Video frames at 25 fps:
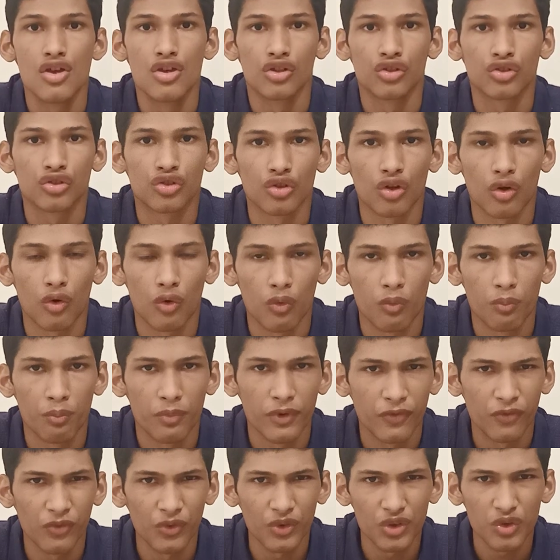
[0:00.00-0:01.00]
So
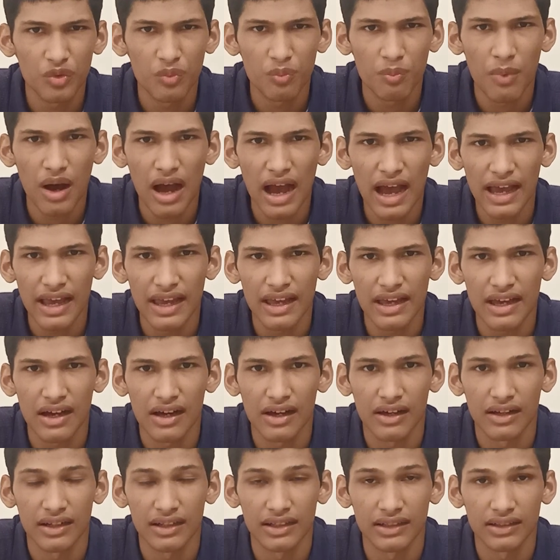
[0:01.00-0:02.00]
before you buy
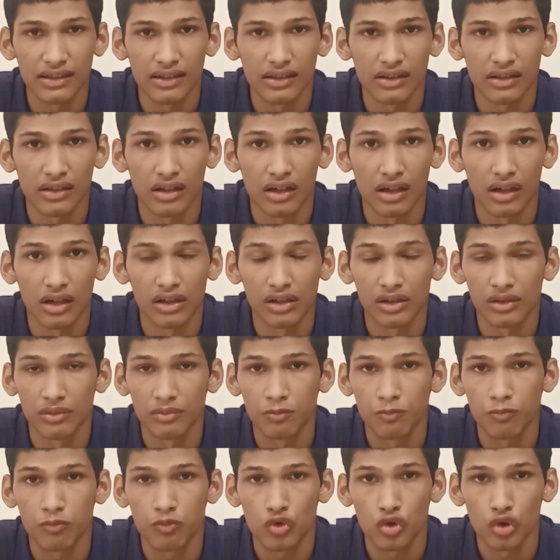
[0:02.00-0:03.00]

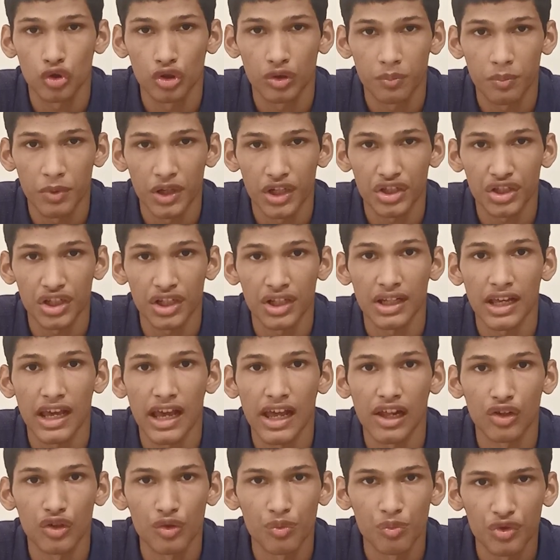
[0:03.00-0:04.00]
a toothpaste in
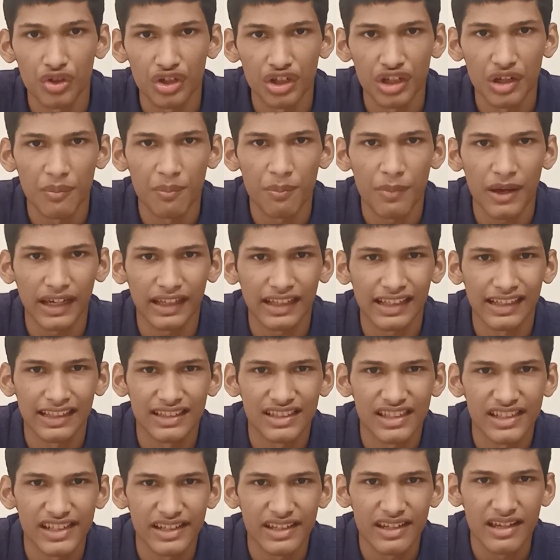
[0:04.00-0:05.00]
aluminum
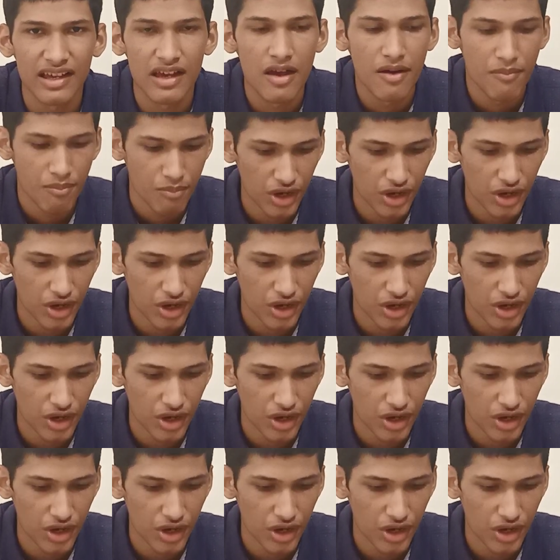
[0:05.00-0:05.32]
packaging,